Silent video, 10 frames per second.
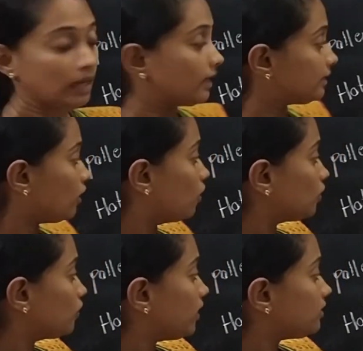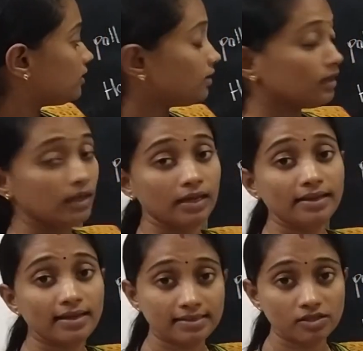The hot water, it
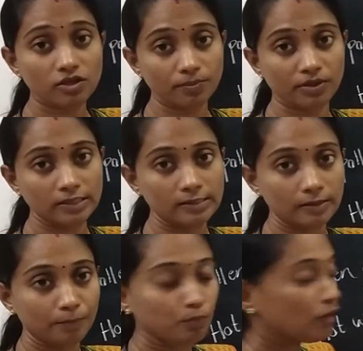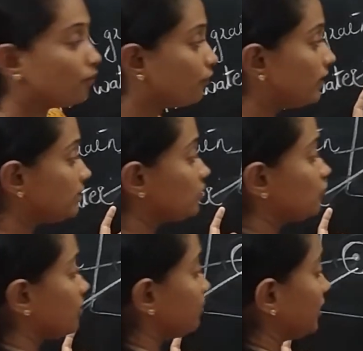has a temperature. When this
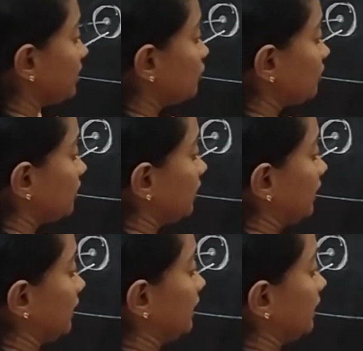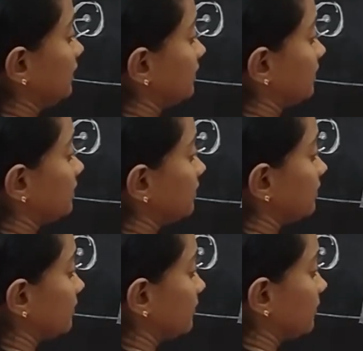temperature
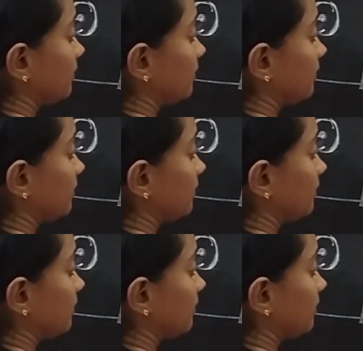increases,